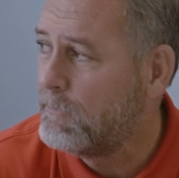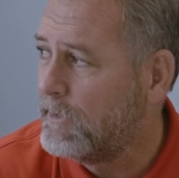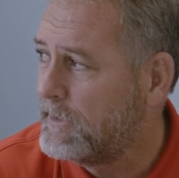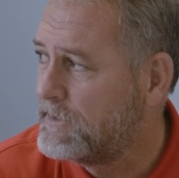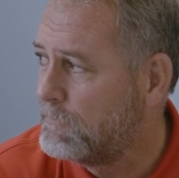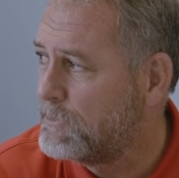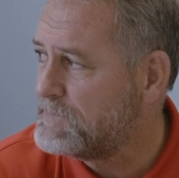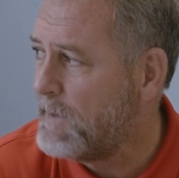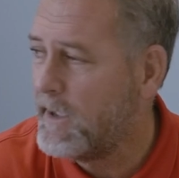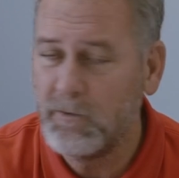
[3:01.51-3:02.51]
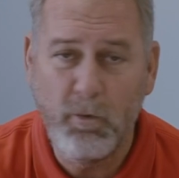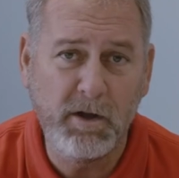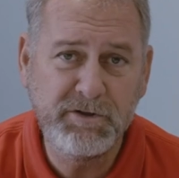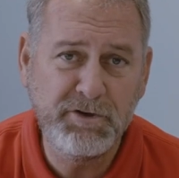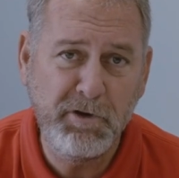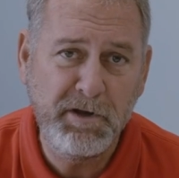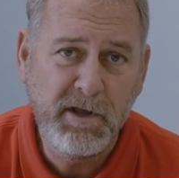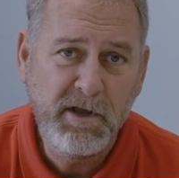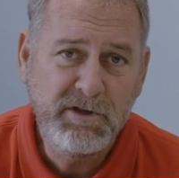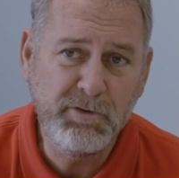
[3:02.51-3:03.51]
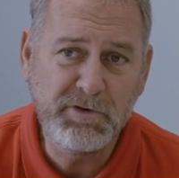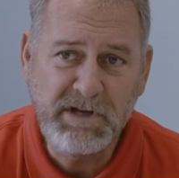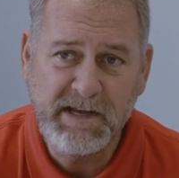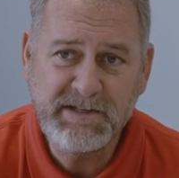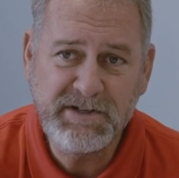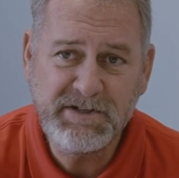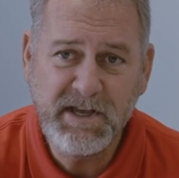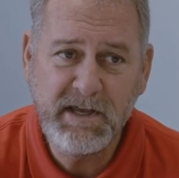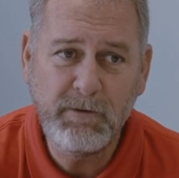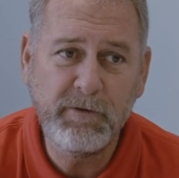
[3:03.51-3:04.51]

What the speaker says: really responded well to it, so it was nice to see.